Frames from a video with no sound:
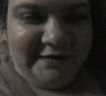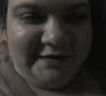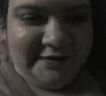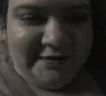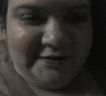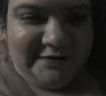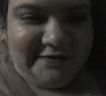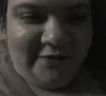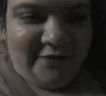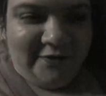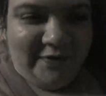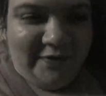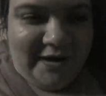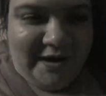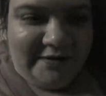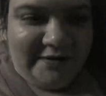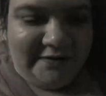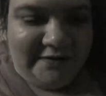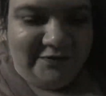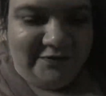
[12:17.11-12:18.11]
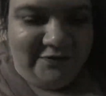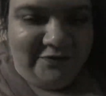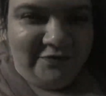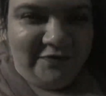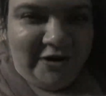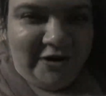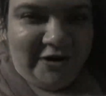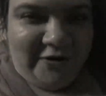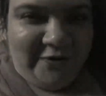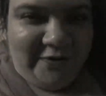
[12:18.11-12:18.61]
So I just
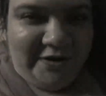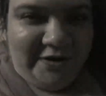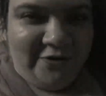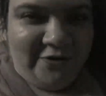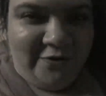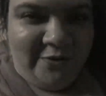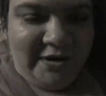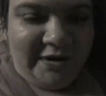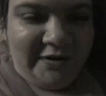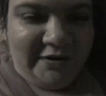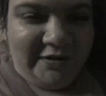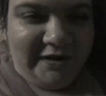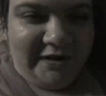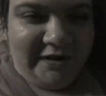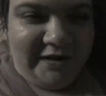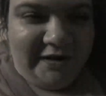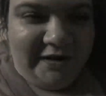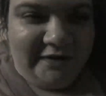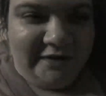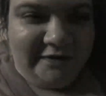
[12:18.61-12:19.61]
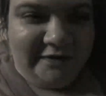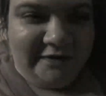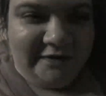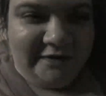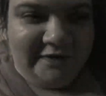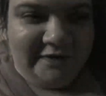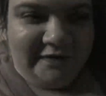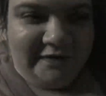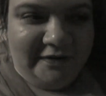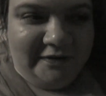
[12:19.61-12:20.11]
very quickly
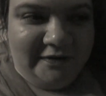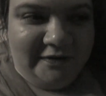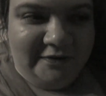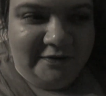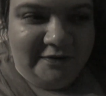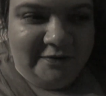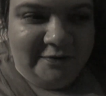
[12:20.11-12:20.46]
and